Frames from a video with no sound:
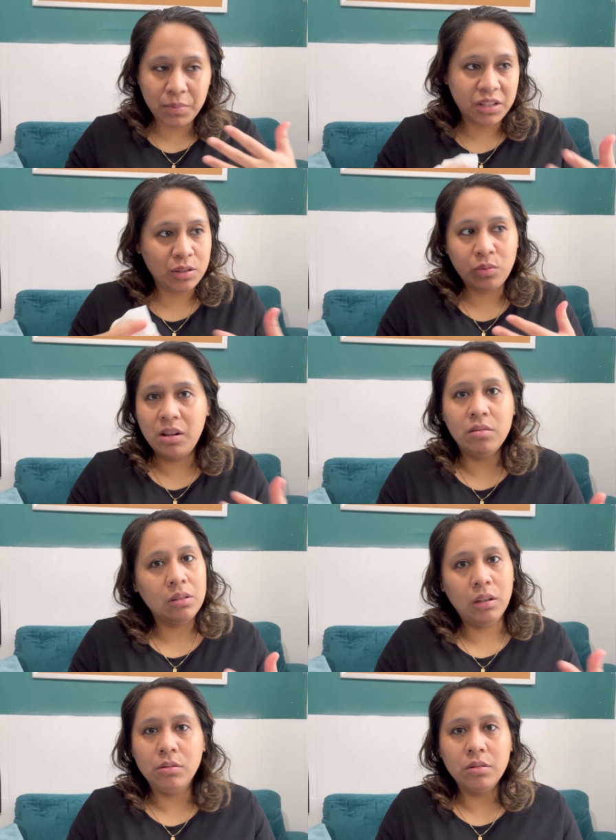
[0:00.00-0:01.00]
It's just one of
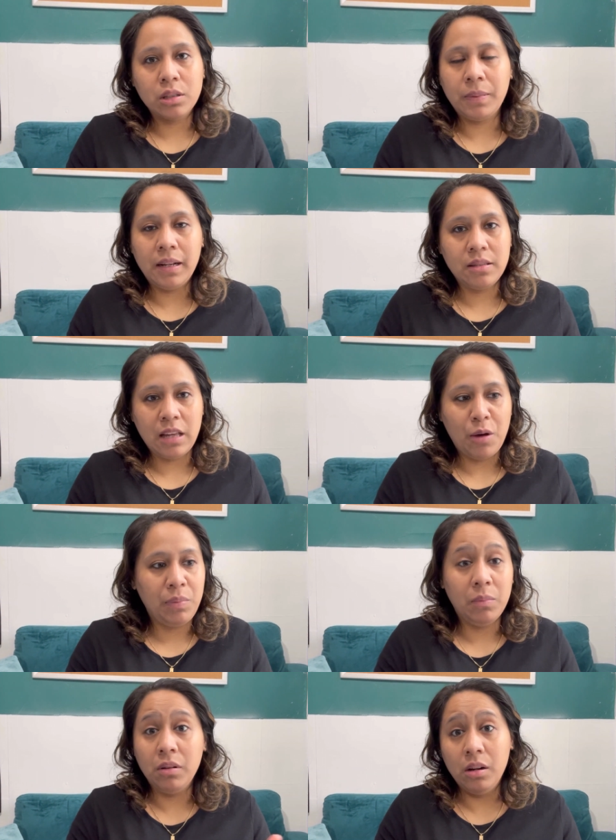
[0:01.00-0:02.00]
those local spots that
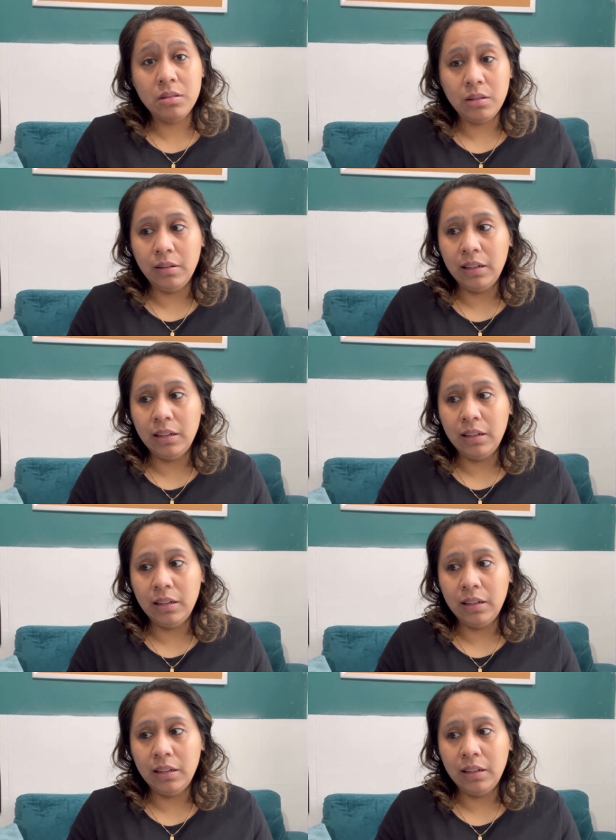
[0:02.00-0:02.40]
people go to.